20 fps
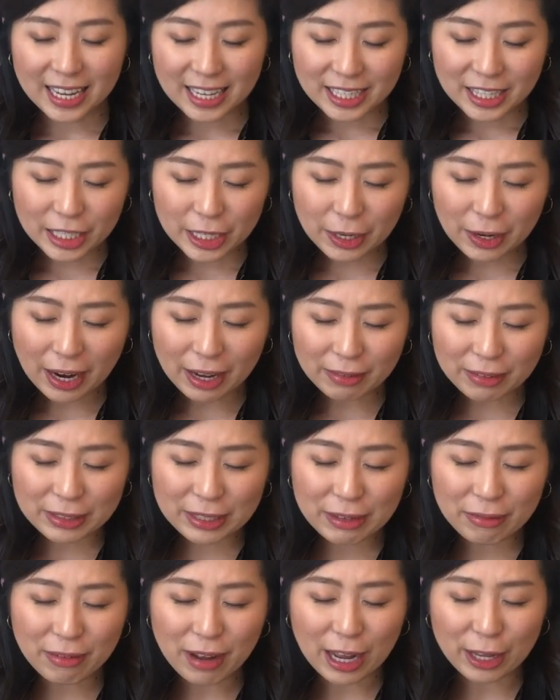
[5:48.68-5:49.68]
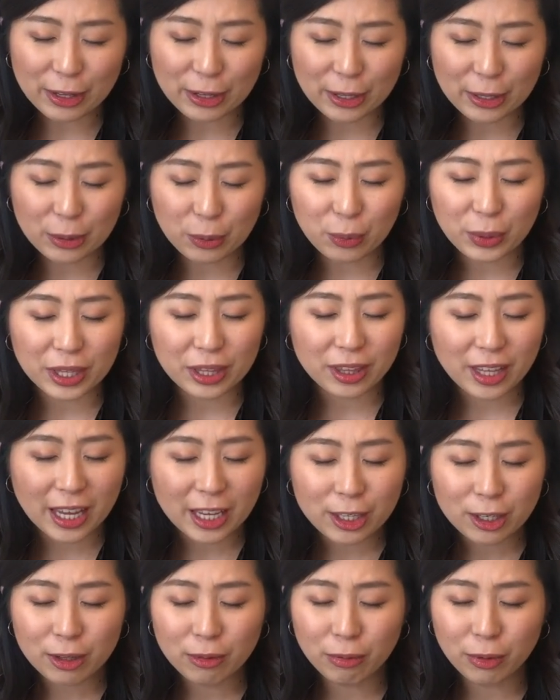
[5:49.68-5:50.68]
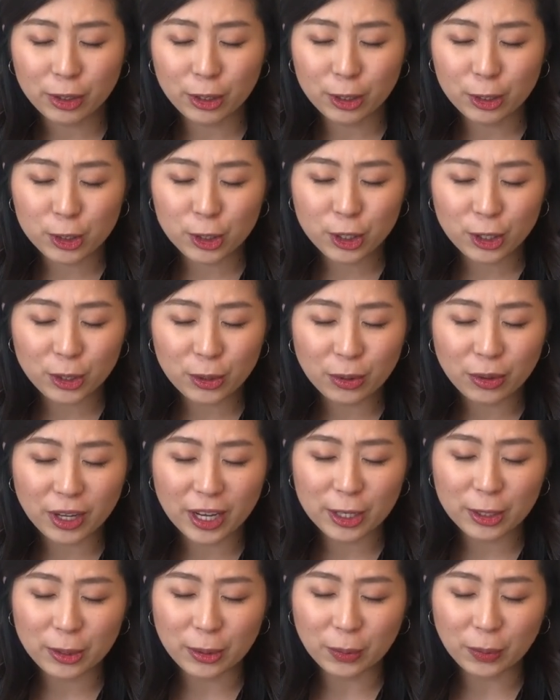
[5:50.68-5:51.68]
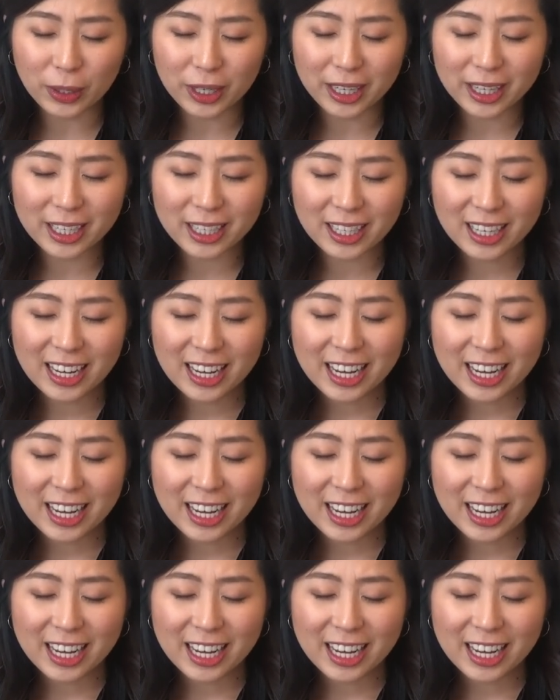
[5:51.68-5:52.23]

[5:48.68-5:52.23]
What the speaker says: Dear Heavenly Father, we thank you for your truth and your word,